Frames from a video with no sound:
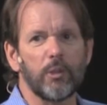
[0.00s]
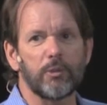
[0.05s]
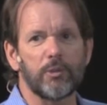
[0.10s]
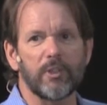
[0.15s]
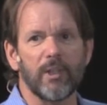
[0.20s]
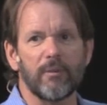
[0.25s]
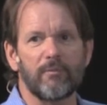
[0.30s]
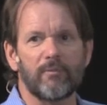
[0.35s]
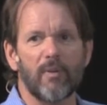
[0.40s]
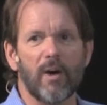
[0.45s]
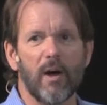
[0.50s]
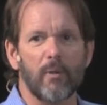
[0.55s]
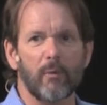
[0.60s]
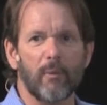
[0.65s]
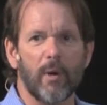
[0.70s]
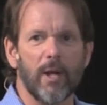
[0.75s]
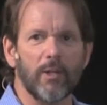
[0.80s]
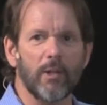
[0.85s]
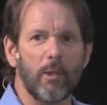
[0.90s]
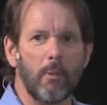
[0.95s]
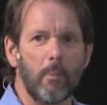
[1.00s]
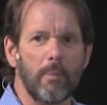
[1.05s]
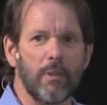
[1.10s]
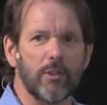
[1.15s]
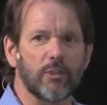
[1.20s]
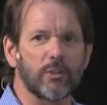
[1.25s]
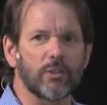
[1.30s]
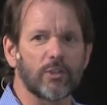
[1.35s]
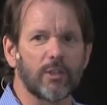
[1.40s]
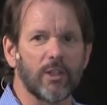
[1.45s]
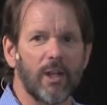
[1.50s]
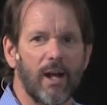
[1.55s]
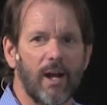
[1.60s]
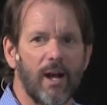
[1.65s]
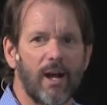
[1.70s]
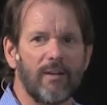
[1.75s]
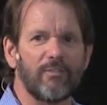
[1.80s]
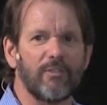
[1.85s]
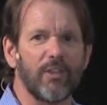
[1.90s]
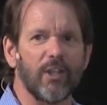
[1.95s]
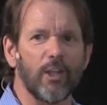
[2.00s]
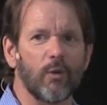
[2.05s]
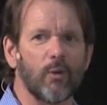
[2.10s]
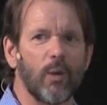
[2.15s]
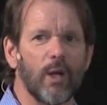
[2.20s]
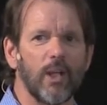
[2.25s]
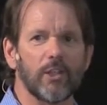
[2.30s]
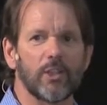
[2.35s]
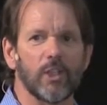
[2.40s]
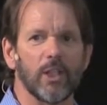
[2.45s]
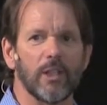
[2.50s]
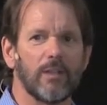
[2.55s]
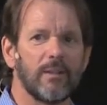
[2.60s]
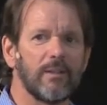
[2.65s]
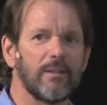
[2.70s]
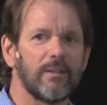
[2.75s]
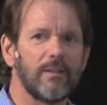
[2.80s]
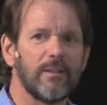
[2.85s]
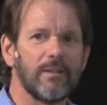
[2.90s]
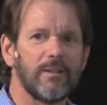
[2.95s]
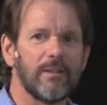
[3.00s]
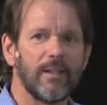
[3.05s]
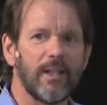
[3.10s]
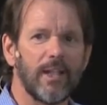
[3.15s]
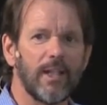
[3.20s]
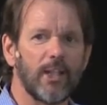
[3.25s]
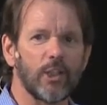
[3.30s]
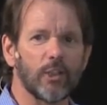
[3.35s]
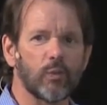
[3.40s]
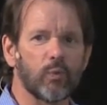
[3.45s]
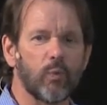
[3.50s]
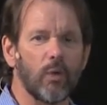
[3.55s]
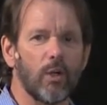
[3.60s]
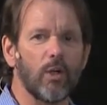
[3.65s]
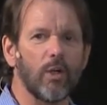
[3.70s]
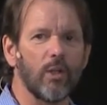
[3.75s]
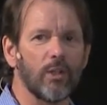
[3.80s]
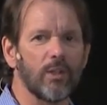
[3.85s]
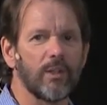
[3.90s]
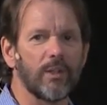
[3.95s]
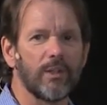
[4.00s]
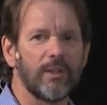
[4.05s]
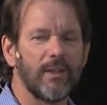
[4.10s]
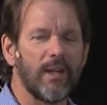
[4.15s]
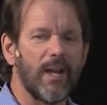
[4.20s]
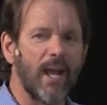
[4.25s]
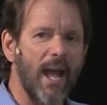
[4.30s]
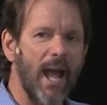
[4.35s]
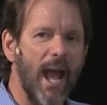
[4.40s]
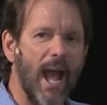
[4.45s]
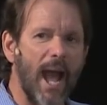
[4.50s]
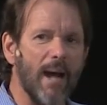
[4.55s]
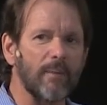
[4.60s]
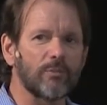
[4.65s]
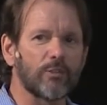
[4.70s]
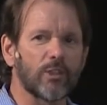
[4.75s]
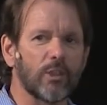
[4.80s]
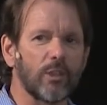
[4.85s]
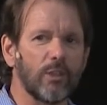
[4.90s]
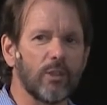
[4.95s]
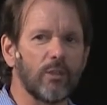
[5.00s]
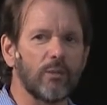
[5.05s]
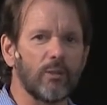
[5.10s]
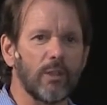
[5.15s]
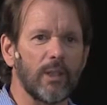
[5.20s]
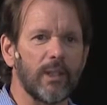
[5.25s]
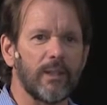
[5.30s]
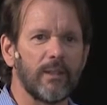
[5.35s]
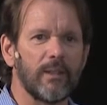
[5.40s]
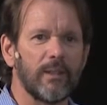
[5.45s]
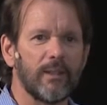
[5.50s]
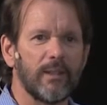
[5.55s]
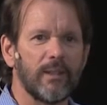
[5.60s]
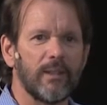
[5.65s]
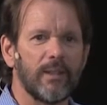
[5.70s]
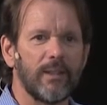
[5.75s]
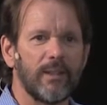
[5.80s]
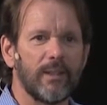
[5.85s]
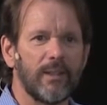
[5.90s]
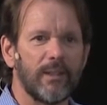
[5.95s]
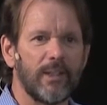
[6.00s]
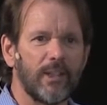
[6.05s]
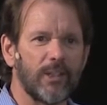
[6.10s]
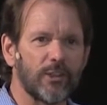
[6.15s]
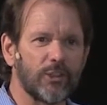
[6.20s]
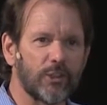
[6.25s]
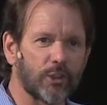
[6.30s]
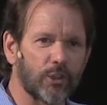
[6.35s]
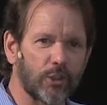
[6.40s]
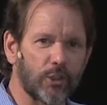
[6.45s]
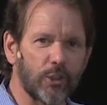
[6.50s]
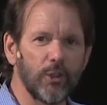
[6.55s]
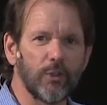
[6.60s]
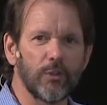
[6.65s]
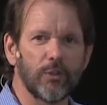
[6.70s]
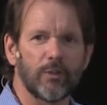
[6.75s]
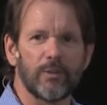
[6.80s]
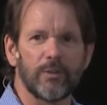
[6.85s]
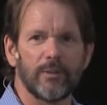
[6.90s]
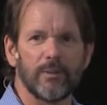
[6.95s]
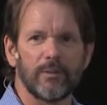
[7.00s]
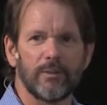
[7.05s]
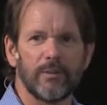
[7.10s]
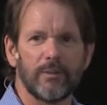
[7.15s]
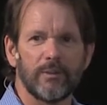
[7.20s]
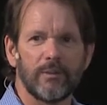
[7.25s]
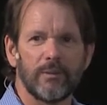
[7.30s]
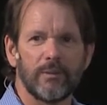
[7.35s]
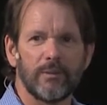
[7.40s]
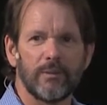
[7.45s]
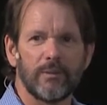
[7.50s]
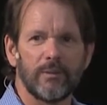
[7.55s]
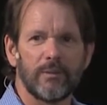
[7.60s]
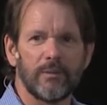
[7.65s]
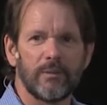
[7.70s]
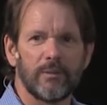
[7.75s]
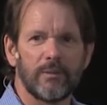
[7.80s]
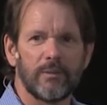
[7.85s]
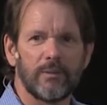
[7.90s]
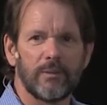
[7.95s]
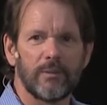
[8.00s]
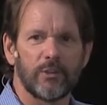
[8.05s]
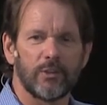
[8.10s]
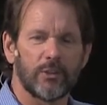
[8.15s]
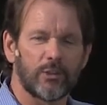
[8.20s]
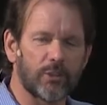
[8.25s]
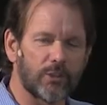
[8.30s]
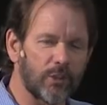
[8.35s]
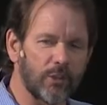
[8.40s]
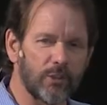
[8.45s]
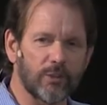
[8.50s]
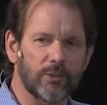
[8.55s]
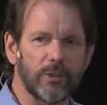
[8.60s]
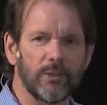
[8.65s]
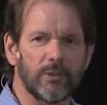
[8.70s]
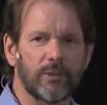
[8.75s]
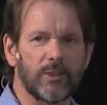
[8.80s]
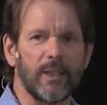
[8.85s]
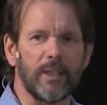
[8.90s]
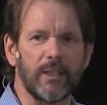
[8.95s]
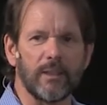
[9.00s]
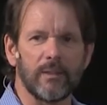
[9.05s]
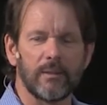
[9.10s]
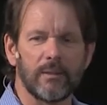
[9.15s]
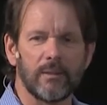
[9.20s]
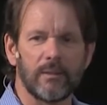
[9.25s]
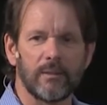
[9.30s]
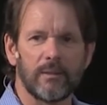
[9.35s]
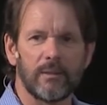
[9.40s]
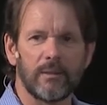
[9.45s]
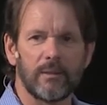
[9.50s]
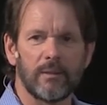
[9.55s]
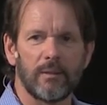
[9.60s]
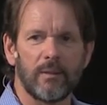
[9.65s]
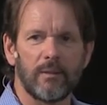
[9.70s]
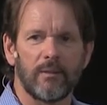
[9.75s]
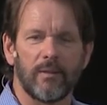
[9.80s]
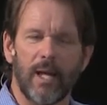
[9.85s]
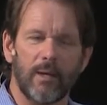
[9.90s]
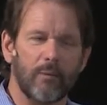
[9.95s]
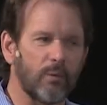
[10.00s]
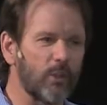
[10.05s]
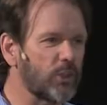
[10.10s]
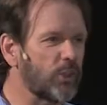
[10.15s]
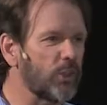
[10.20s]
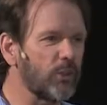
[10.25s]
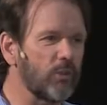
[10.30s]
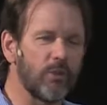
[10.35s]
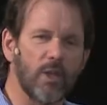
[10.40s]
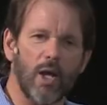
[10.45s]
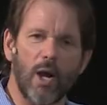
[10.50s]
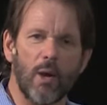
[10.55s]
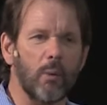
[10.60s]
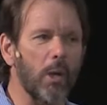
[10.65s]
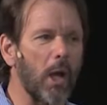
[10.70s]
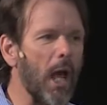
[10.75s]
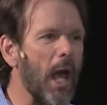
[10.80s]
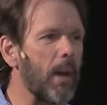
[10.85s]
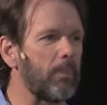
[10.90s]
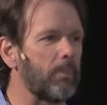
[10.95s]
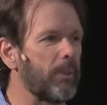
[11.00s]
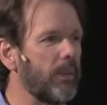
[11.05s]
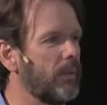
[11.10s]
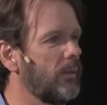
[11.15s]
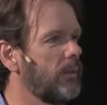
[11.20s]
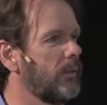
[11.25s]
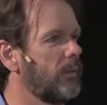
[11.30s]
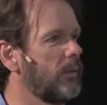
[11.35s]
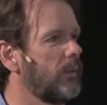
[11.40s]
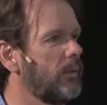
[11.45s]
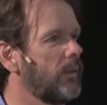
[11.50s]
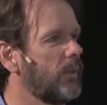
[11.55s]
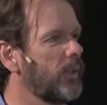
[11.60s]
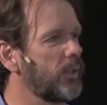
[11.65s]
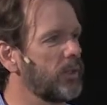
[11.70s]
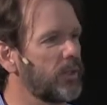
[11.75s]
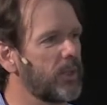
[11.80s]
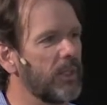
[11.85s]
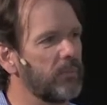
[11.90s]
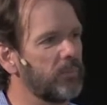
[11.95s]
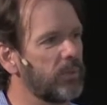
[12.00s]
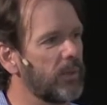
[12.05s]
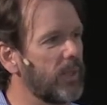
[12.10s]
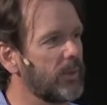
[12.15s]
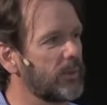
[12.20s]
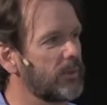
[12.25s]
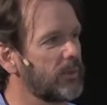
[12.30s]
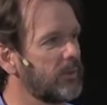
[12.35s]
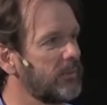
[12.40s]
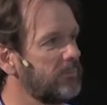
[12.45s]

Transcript: you set Father right in the midst of the equation, and His Word absolutely is truth, certainty, that which you know will happen and take place.